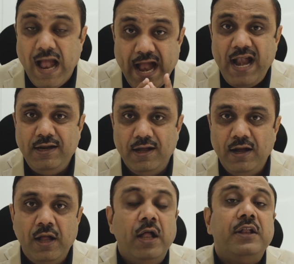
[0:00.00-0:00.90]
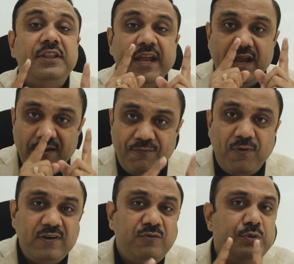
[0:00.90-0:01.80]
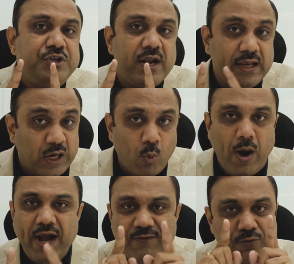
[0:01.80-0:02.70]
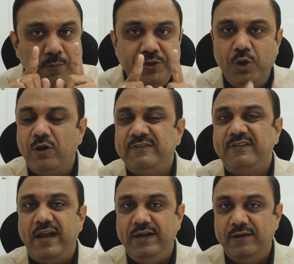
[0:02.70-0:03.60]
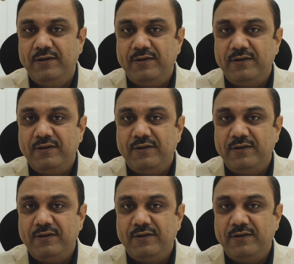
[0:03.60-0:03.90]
And the efforts which are required from your side